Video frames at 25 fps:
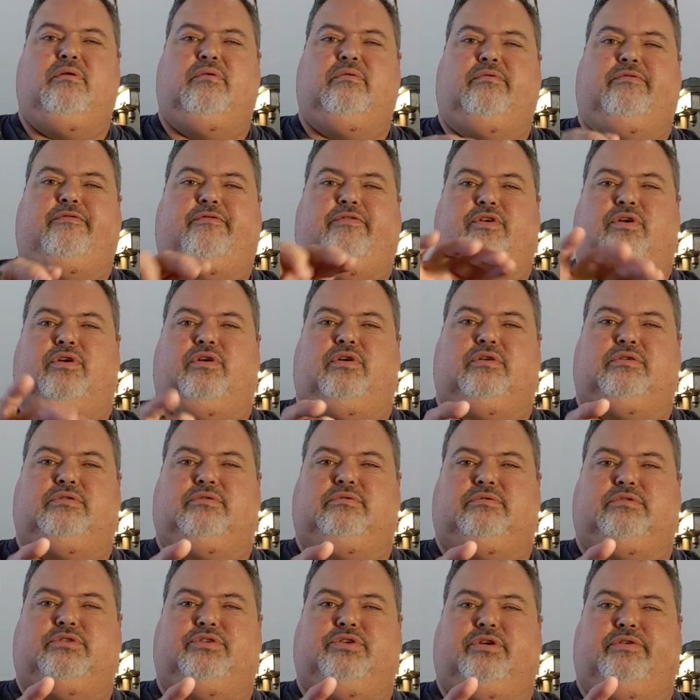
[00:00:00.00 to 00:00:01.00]
to
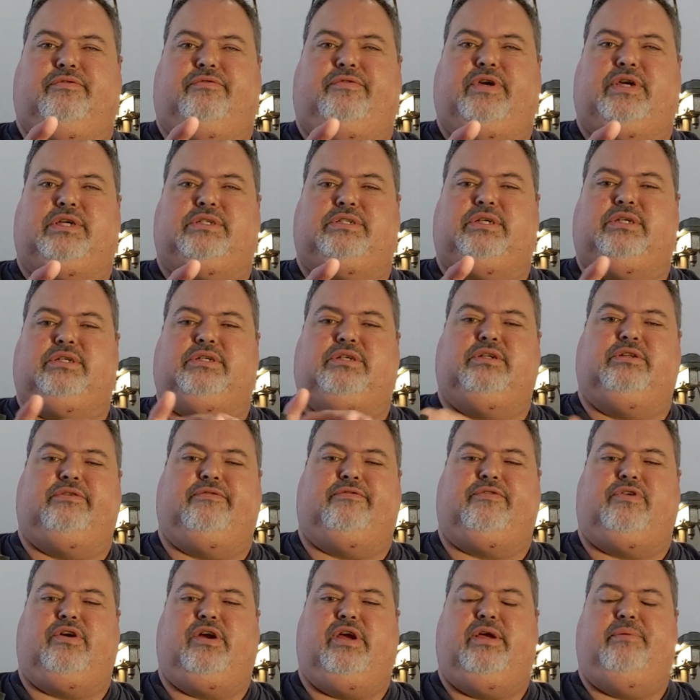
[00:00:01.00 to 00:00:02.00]
affix it to the
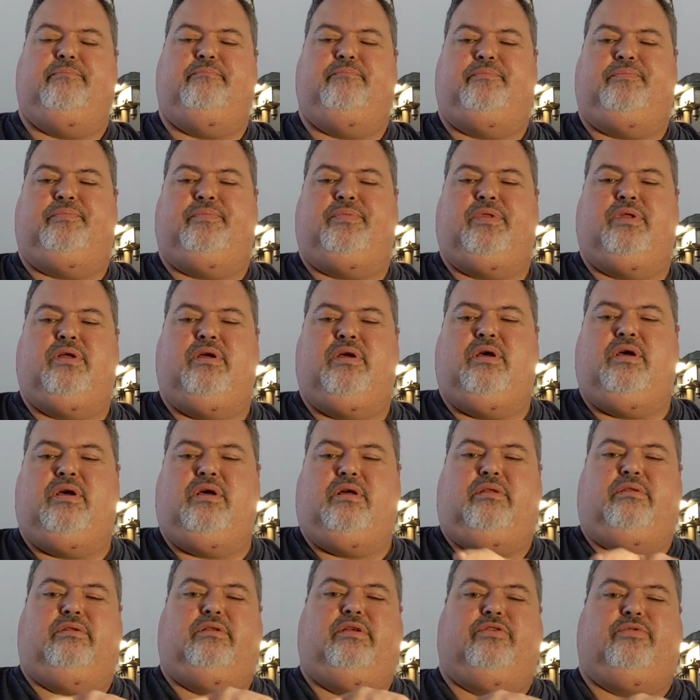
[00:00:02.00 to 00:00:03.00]
frame.
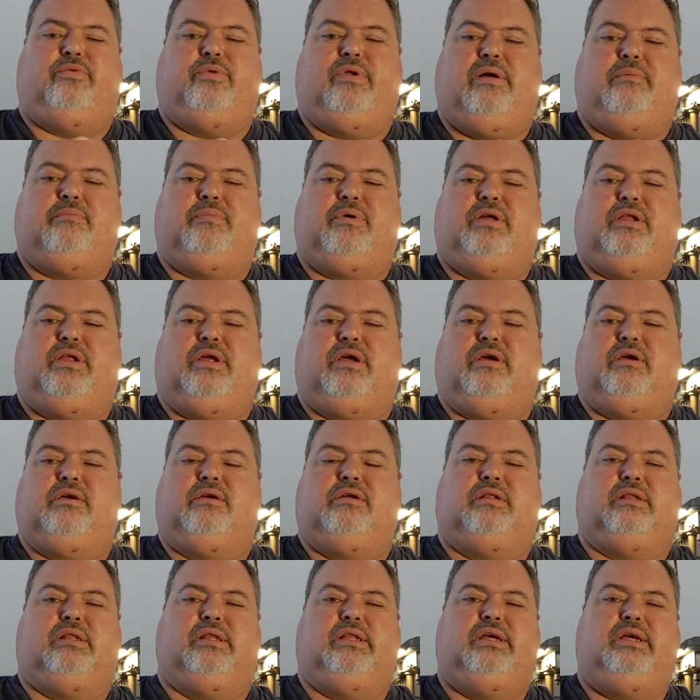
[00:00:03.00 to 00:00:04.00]
This one I'm going to
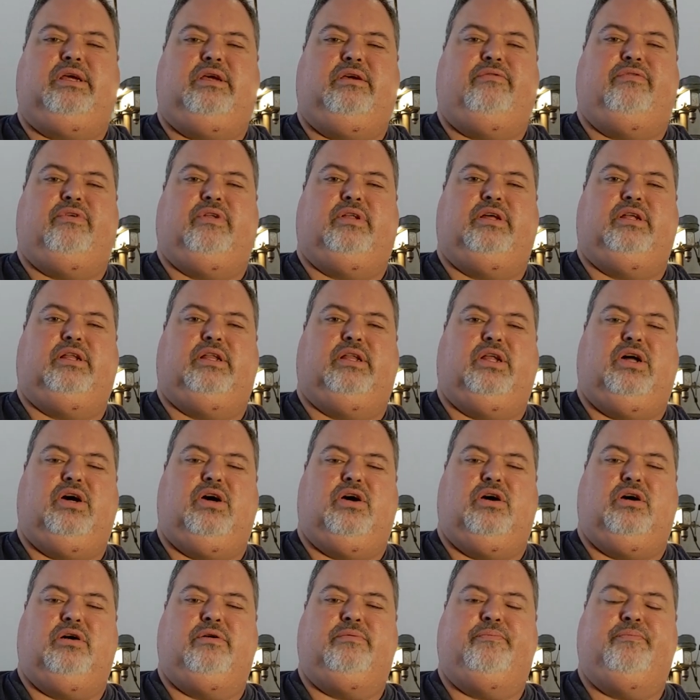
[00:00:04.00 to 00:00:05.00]
leave a little
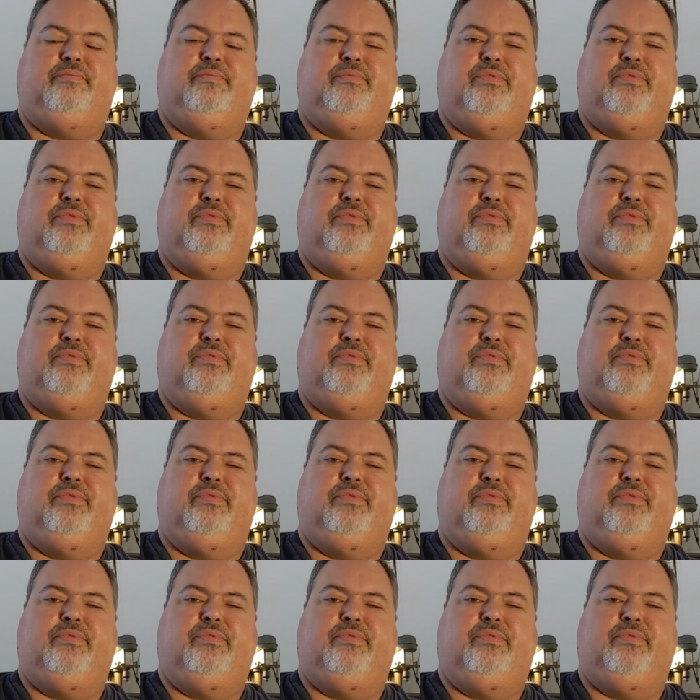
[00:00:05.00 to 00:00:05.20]
long